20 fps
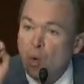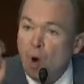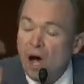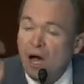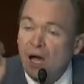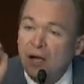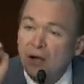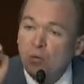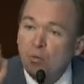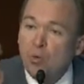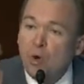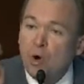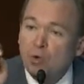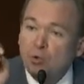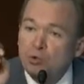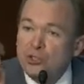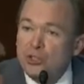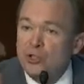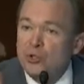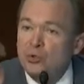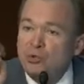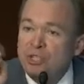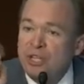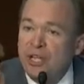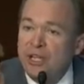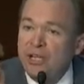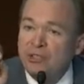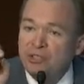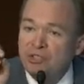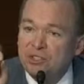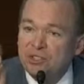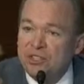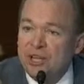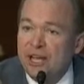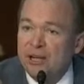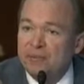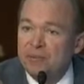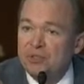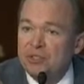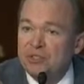Why won't you take
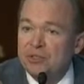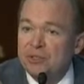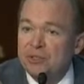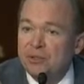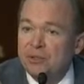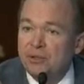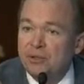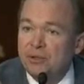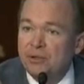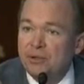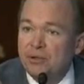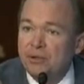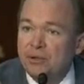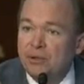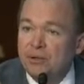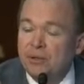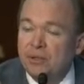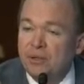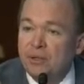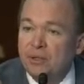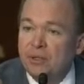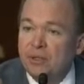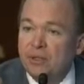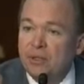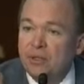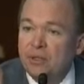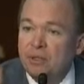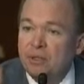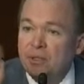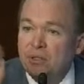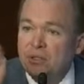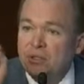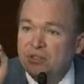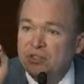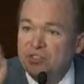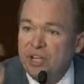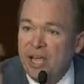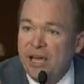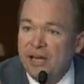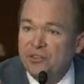steps to
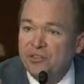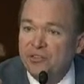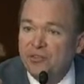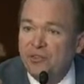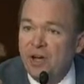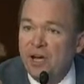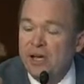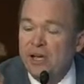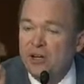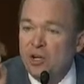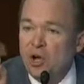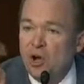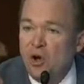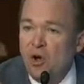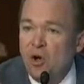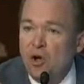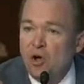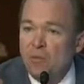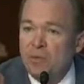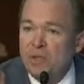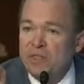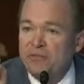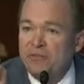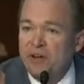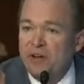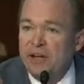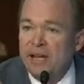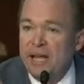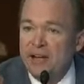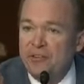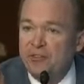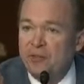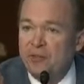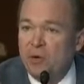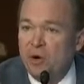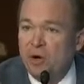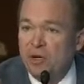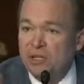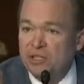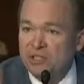satisfy and calm the financial
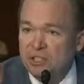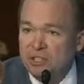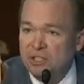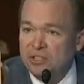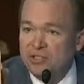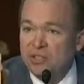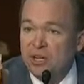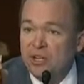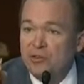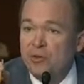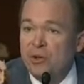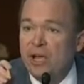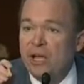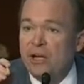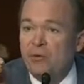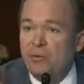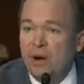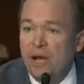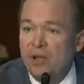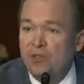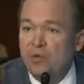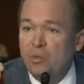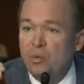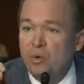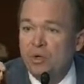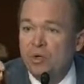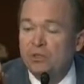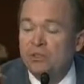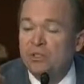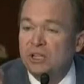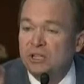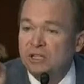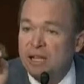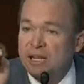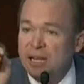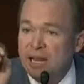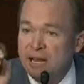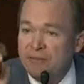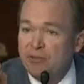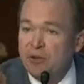markets in this country and around the world to
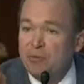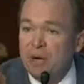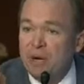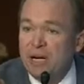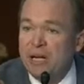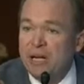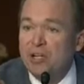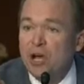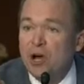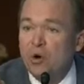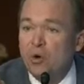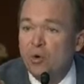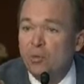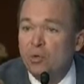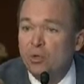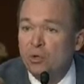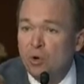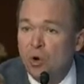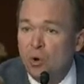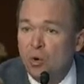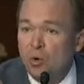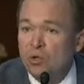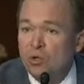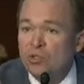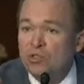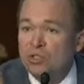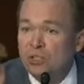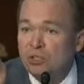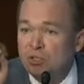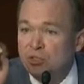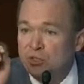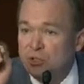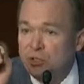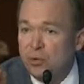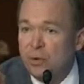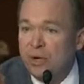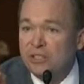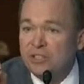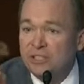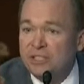let everybody know who holds
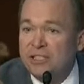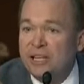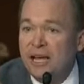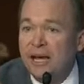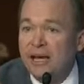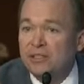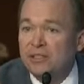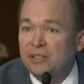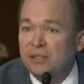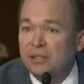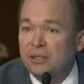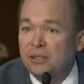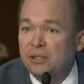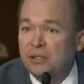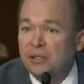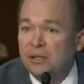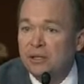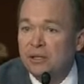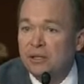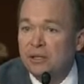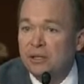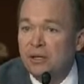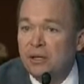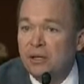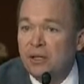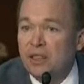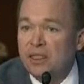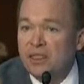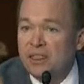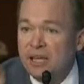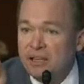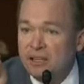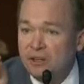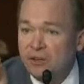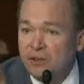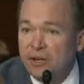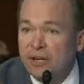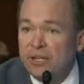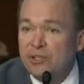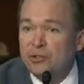U.S. debt that
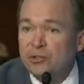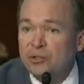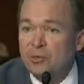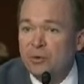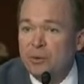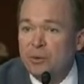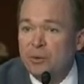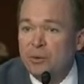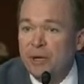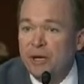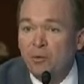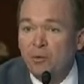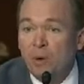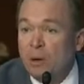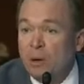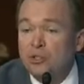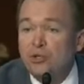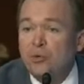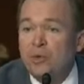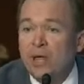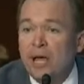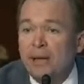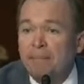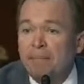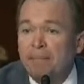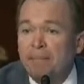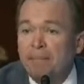their interest will be paid? Why won't you do that?